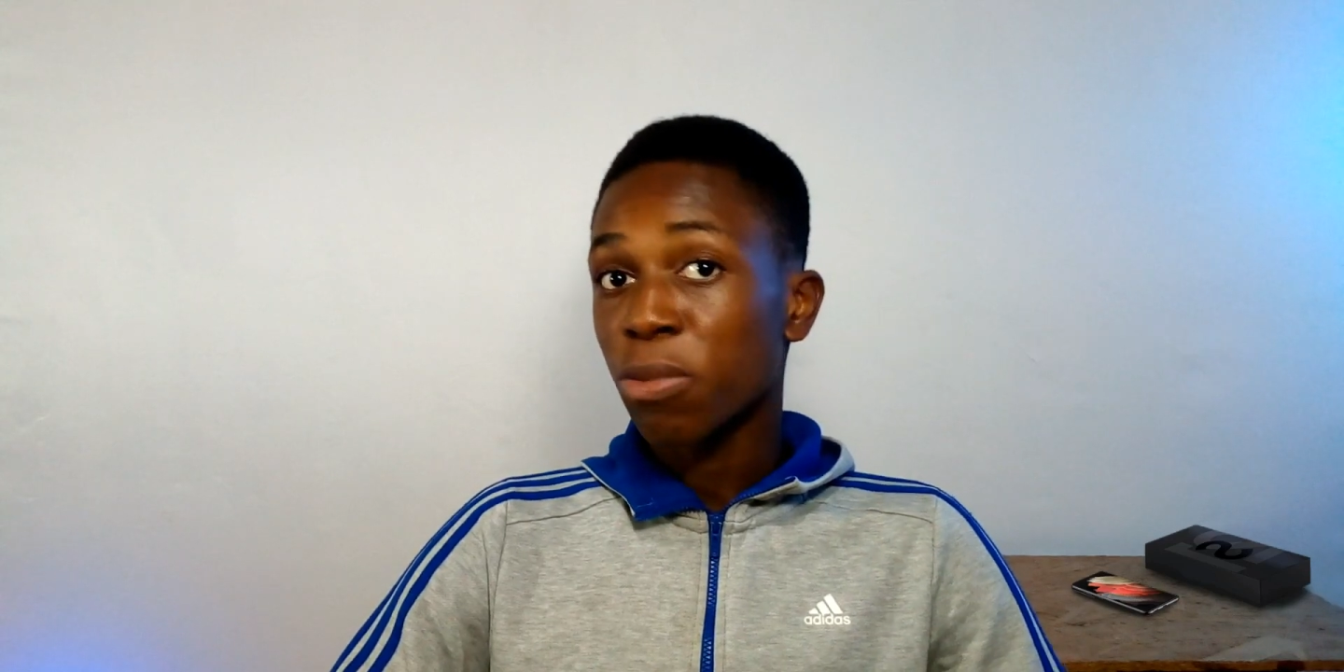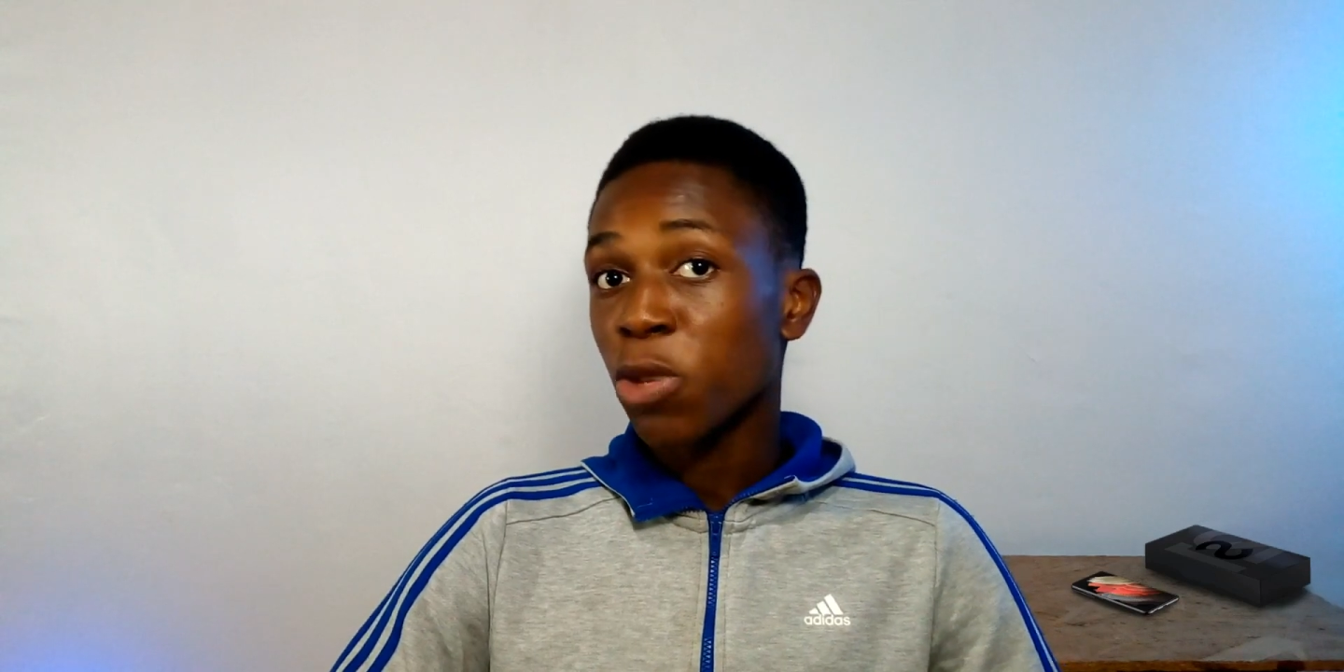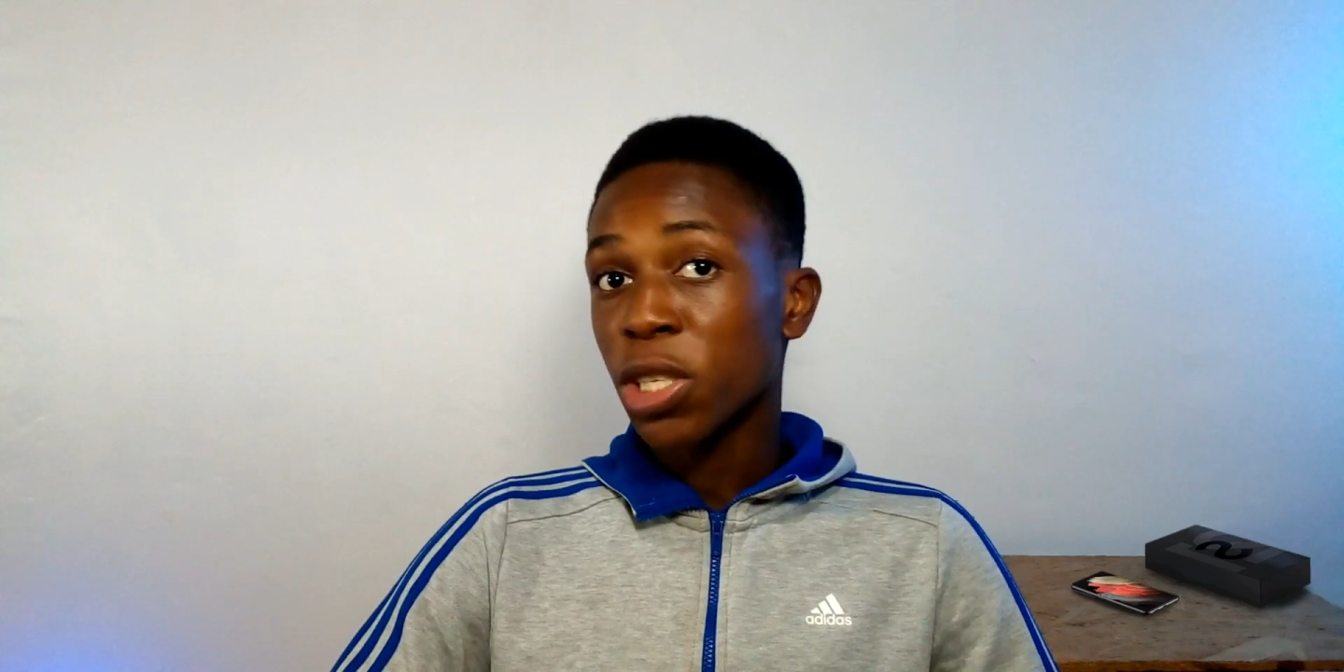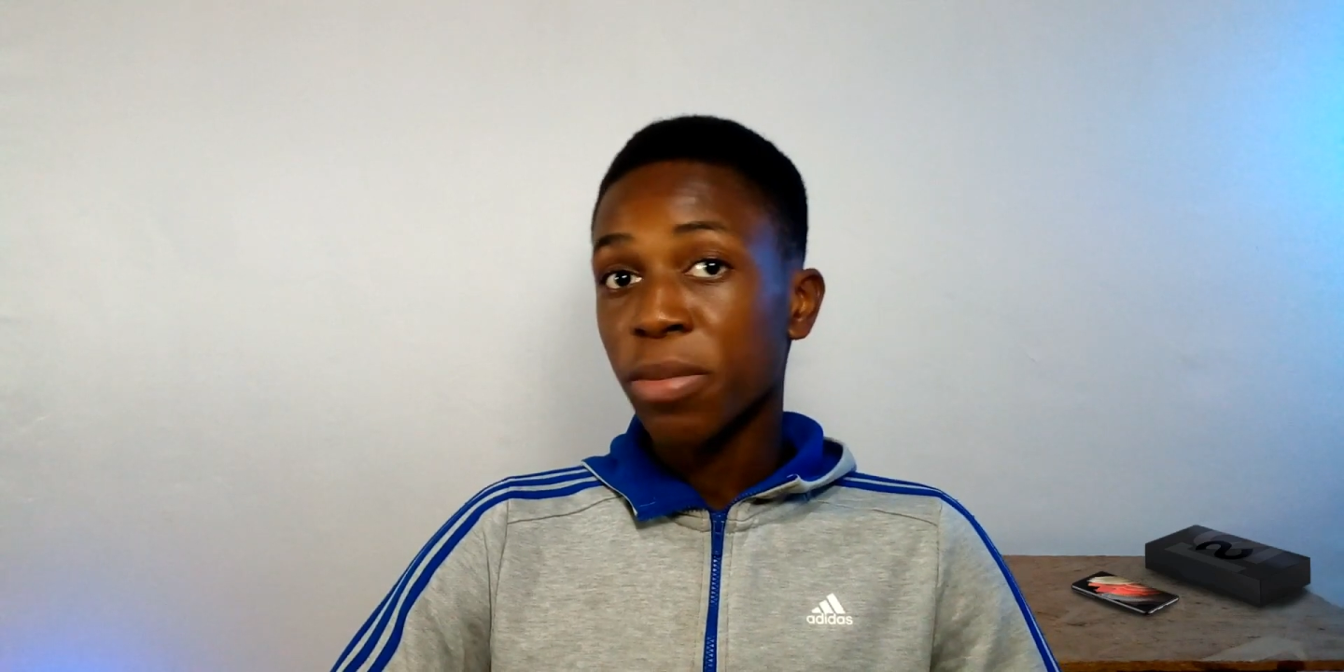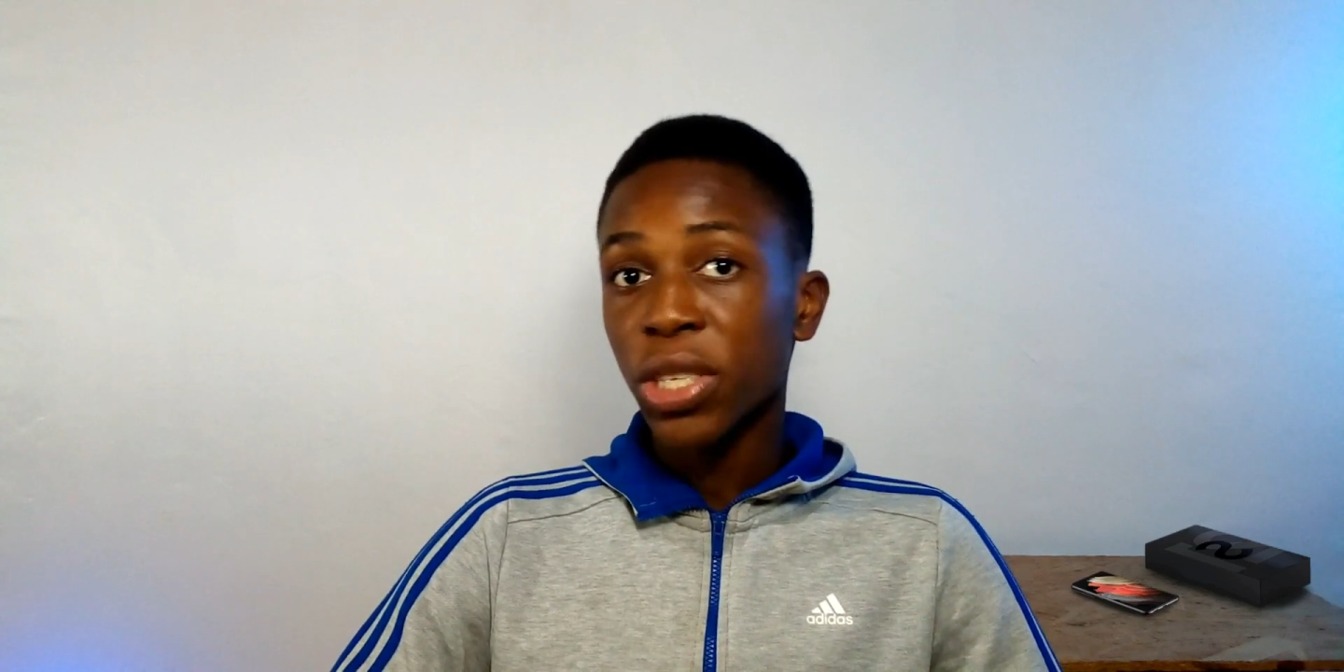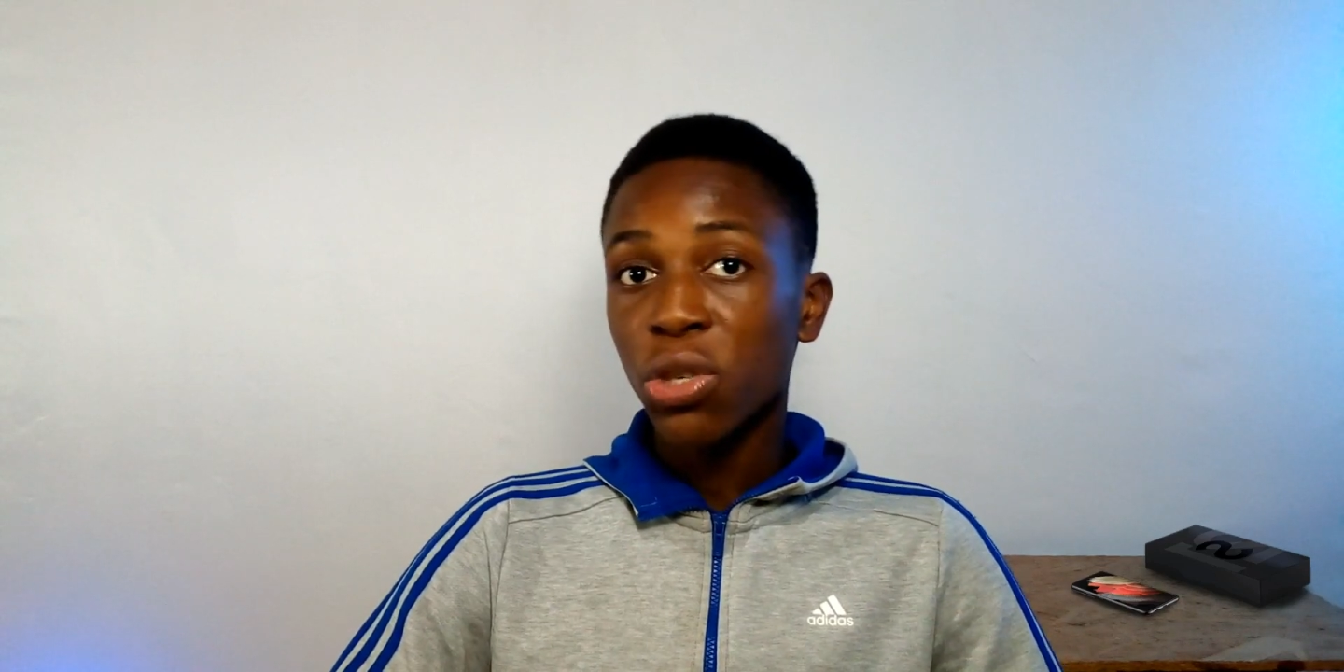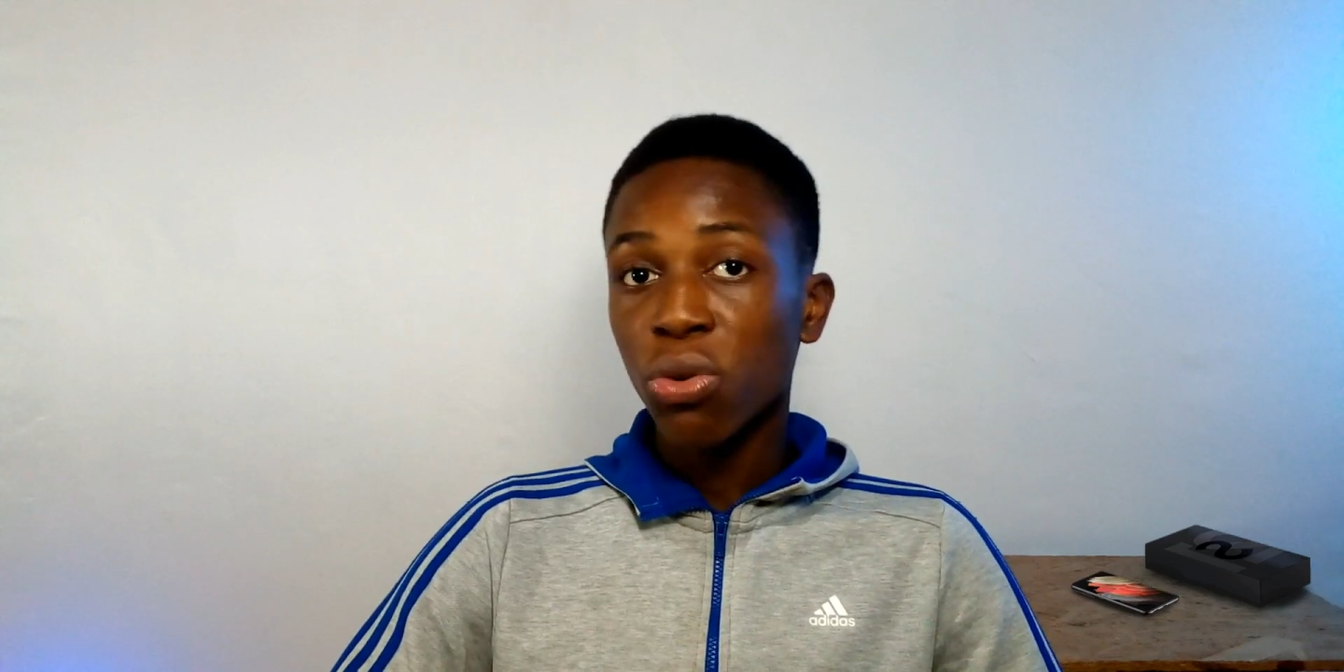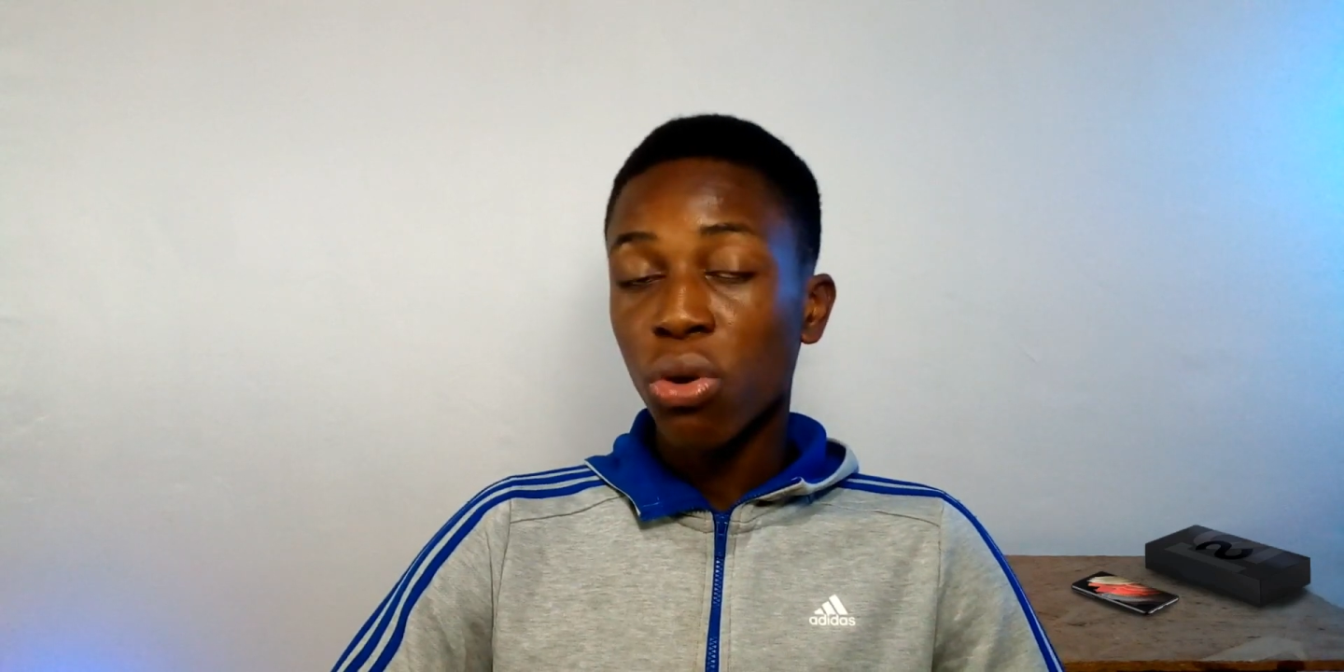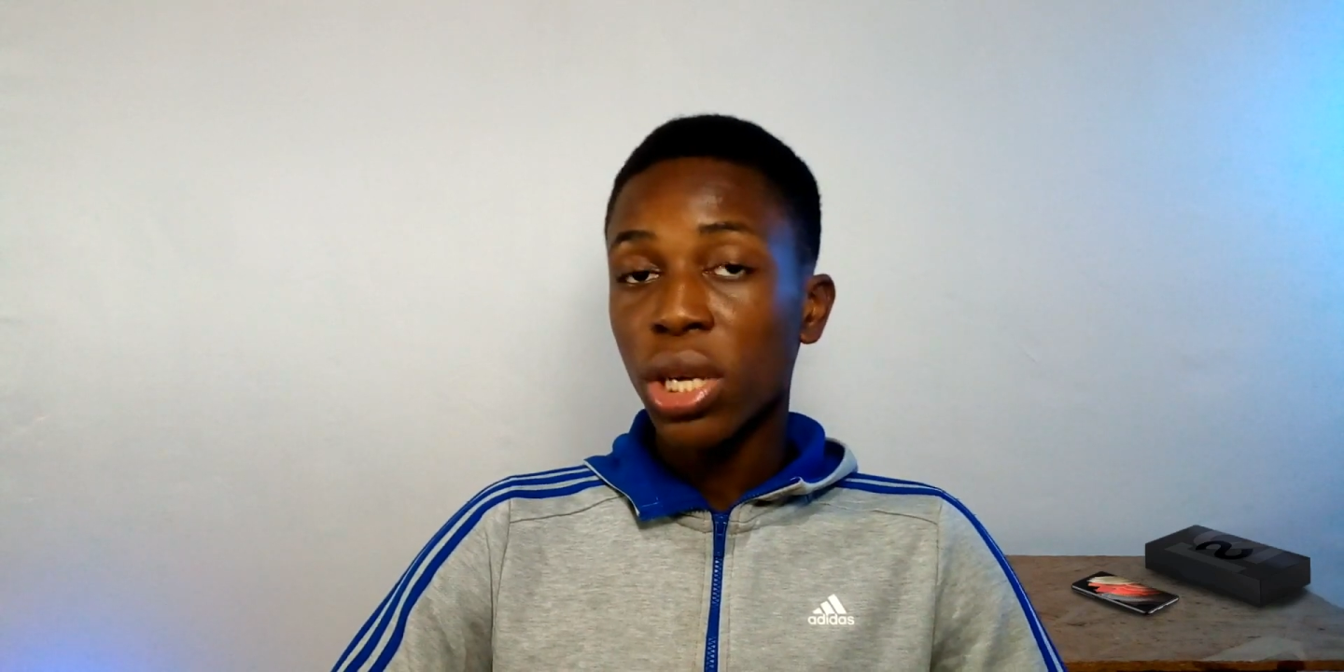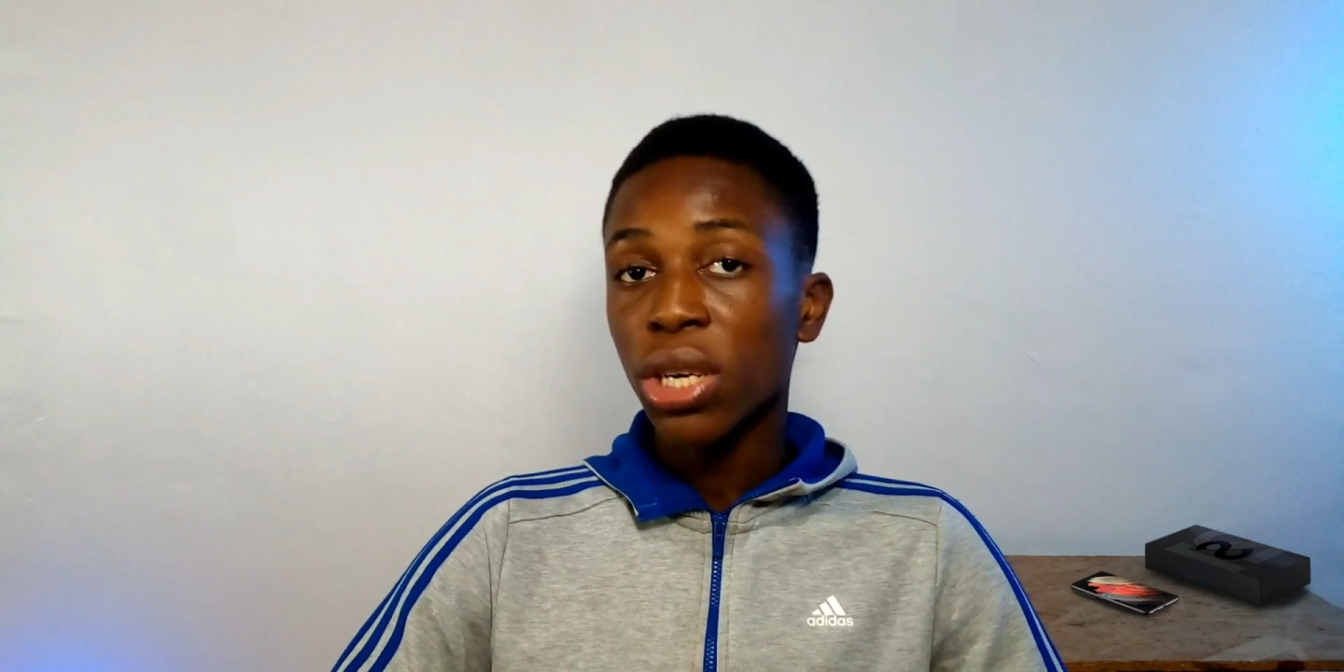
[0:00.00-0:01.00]
which means
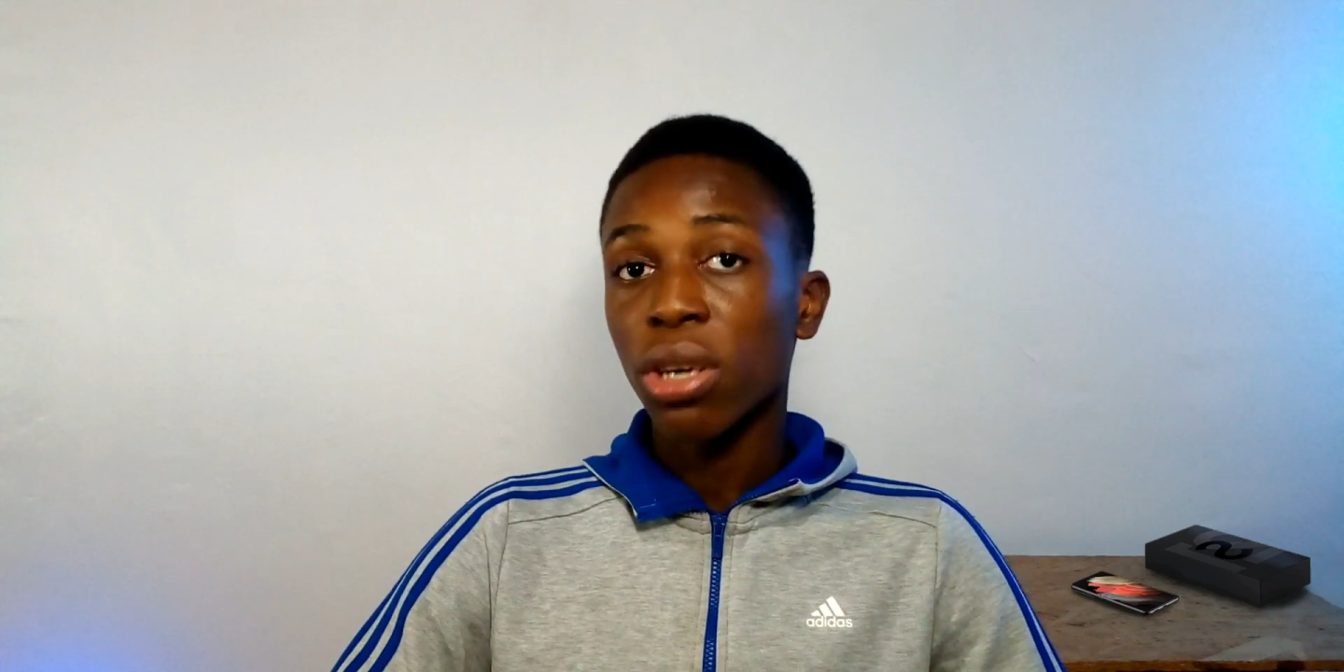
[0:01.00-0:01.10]
scrolling